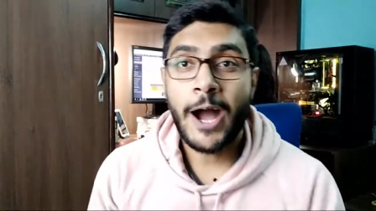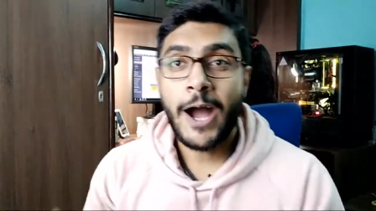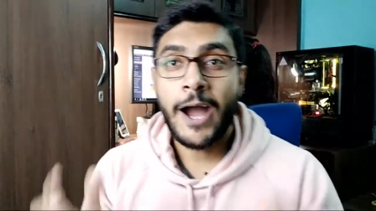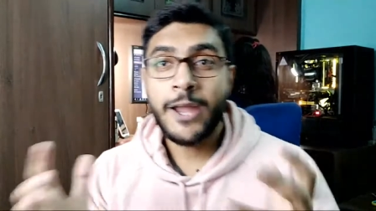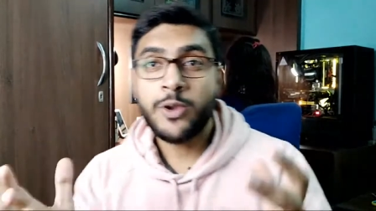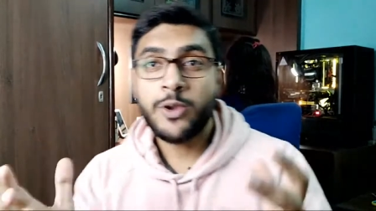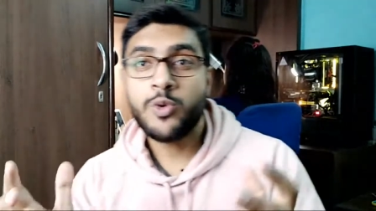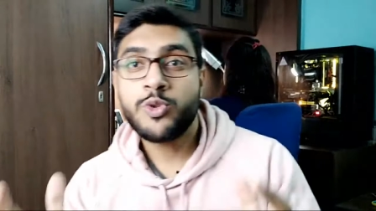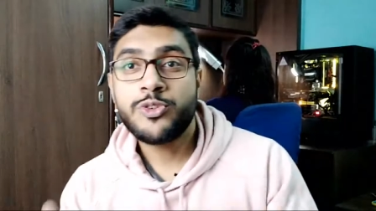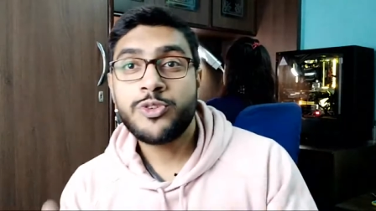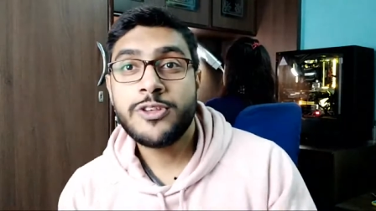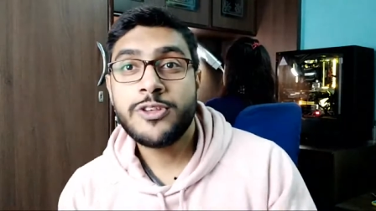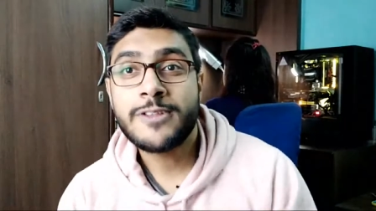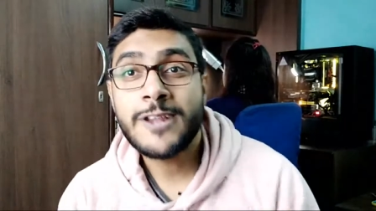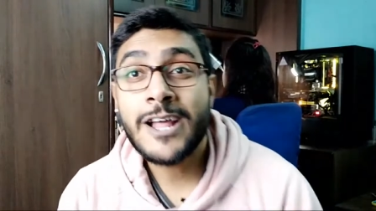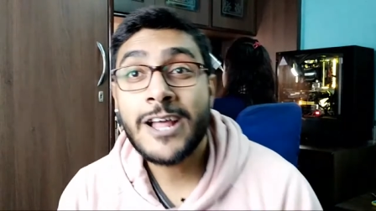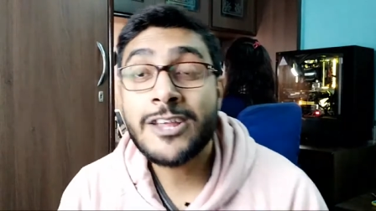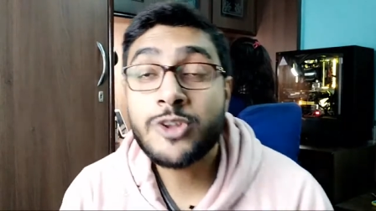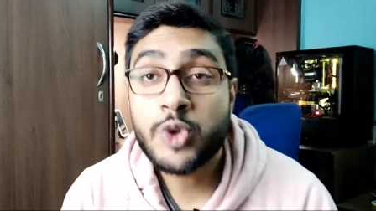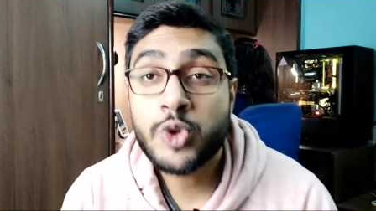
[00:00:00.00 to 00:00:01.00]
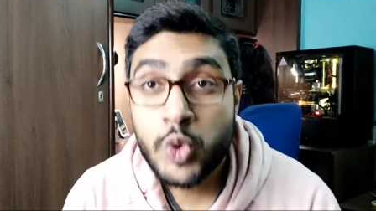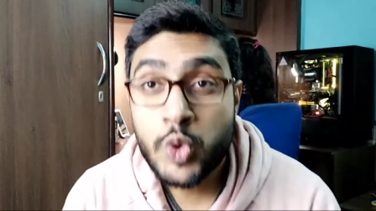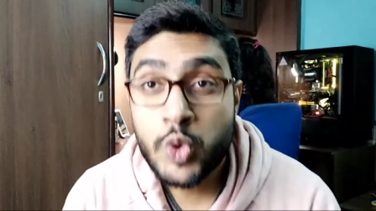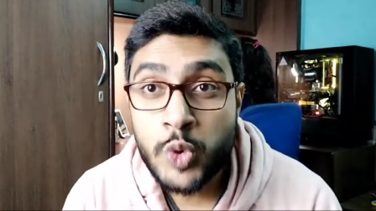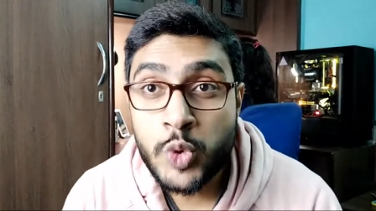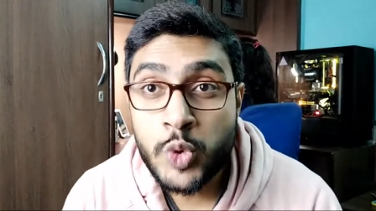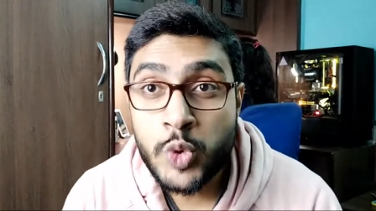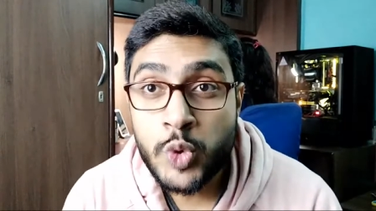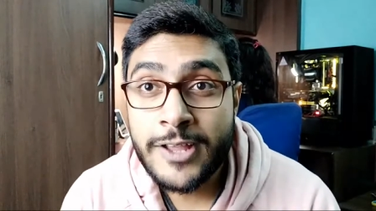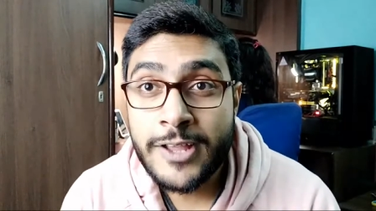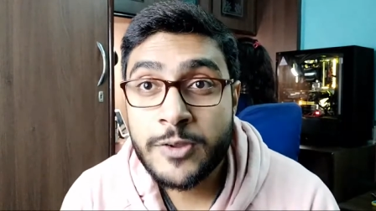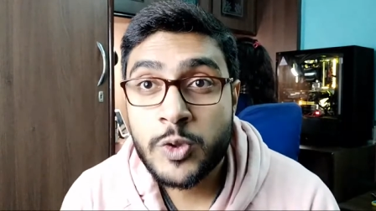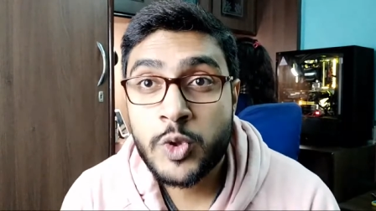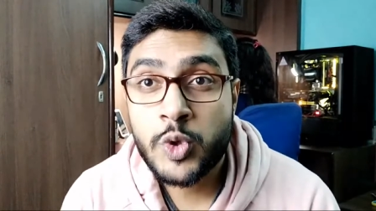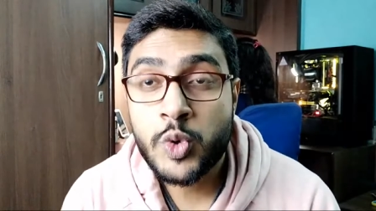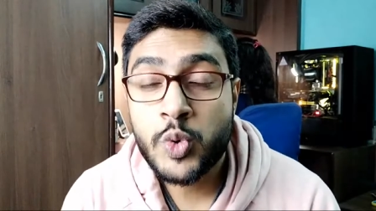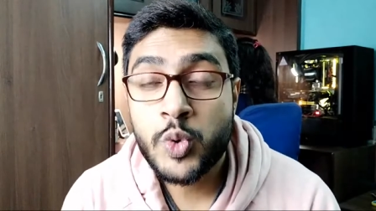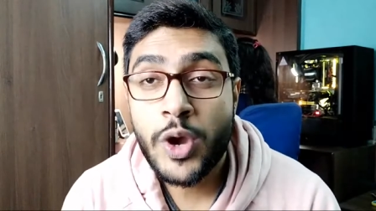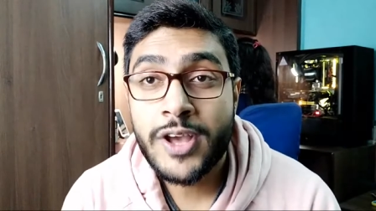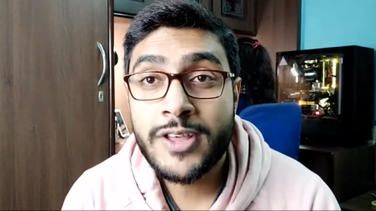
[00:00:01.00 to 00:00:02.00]
I know since last 2
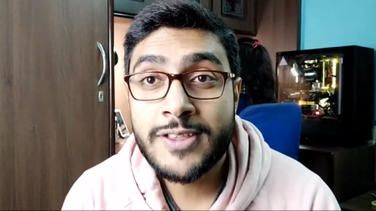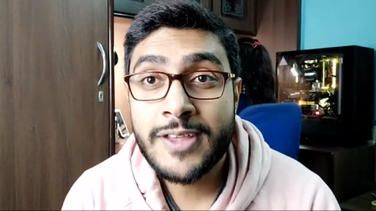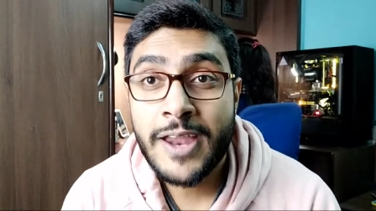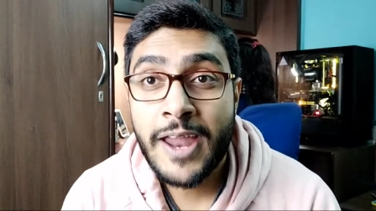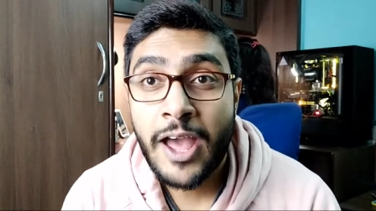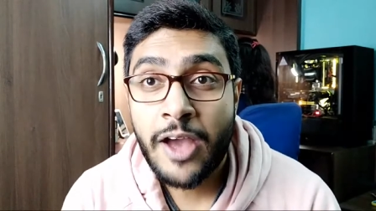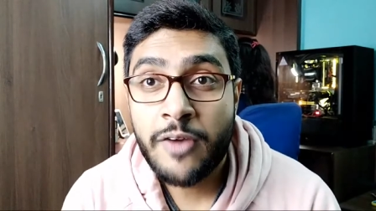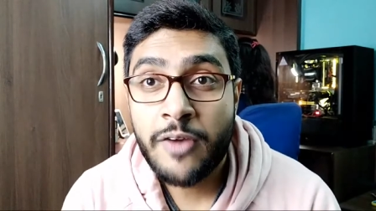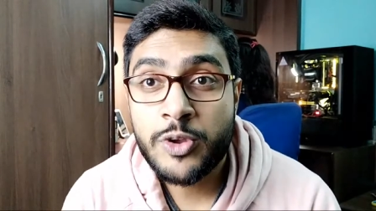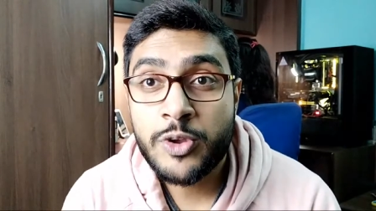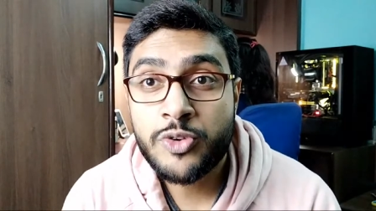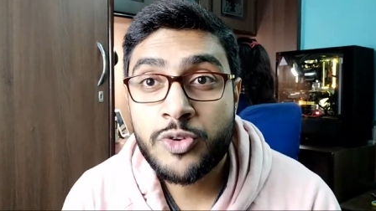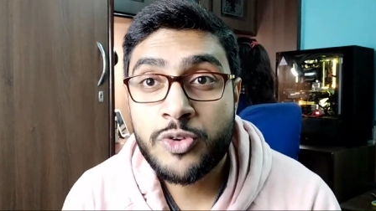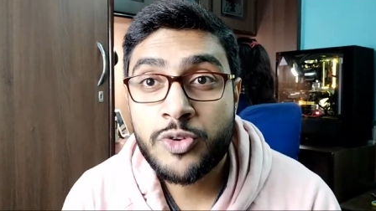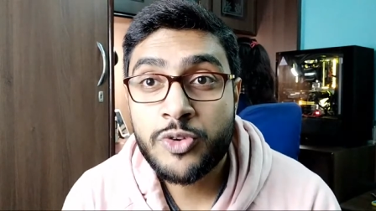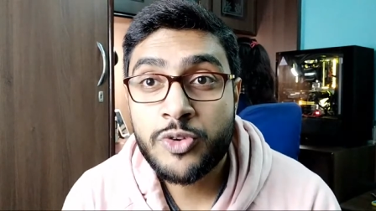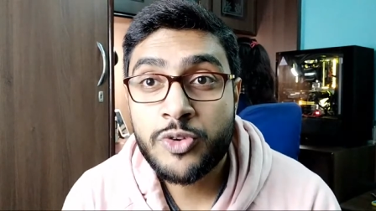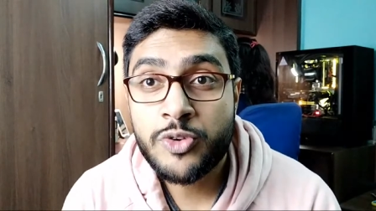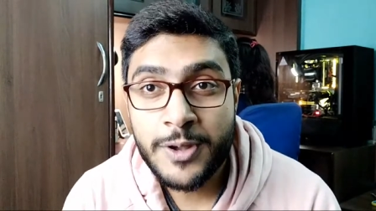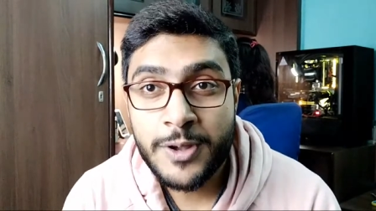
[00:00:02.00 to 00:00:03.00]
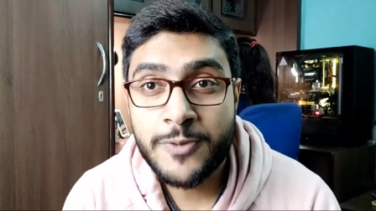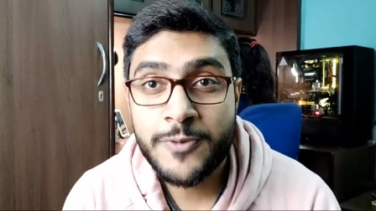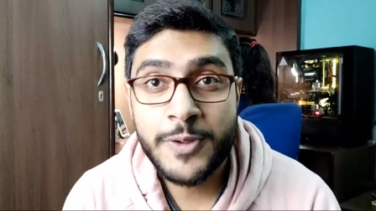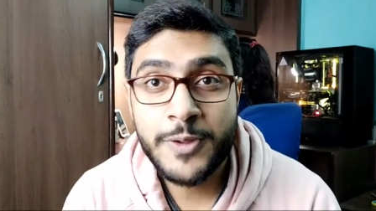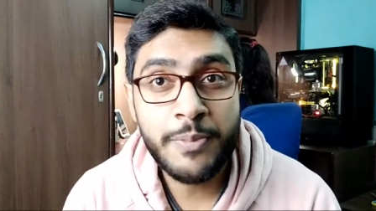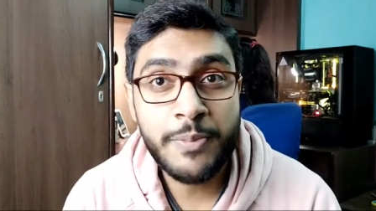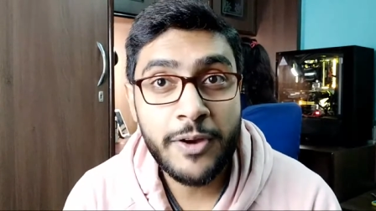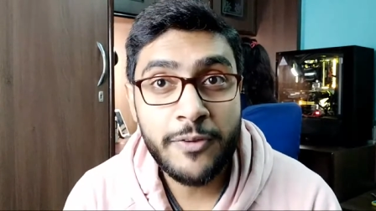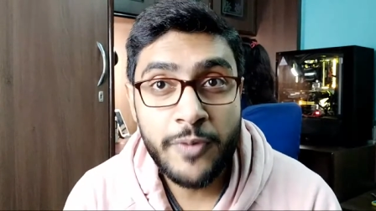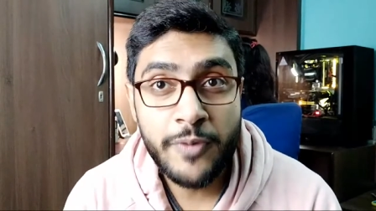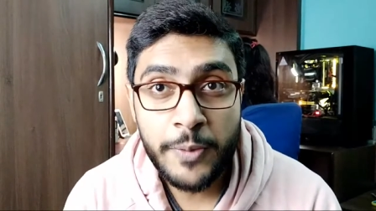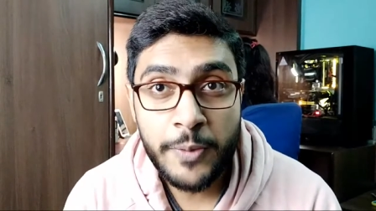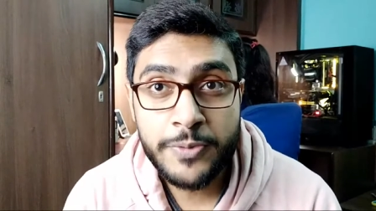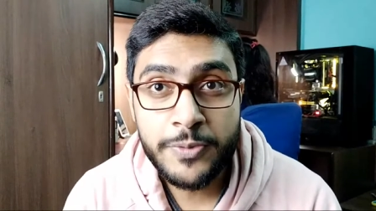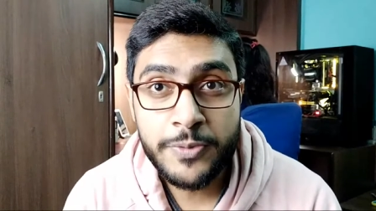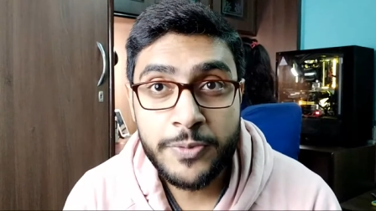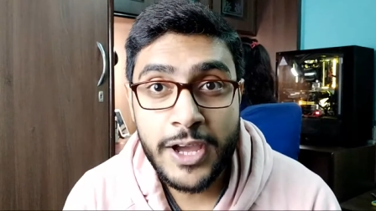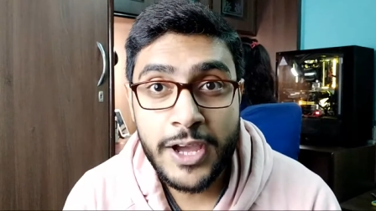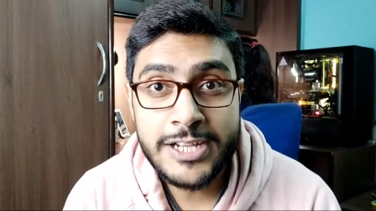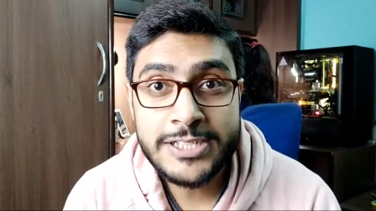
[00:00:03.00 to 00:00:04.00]
days you guys are having trouble with my
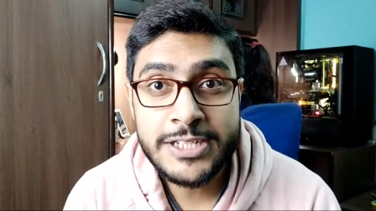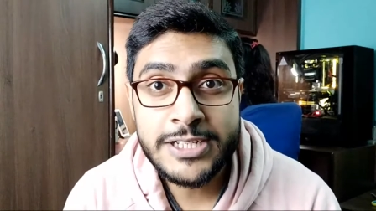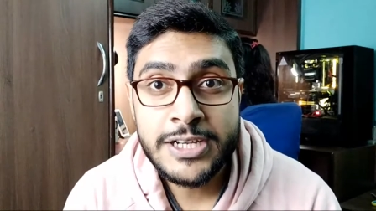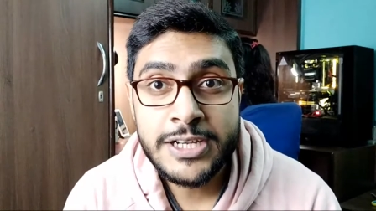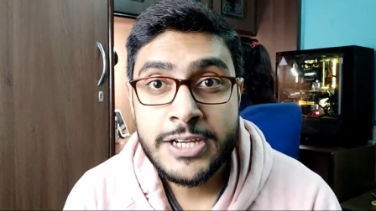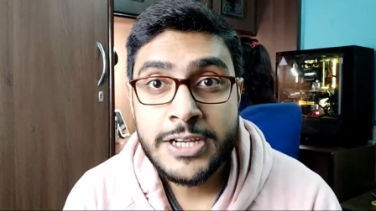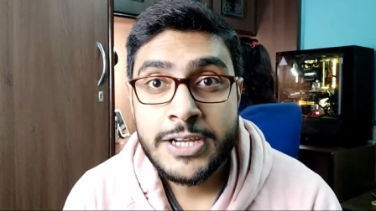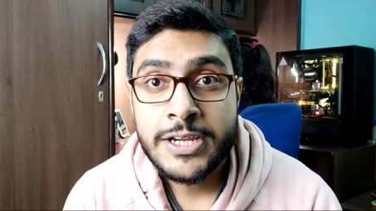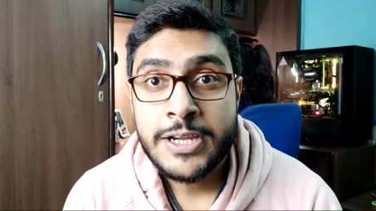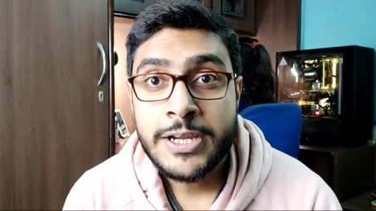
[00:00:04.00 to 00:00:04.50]
website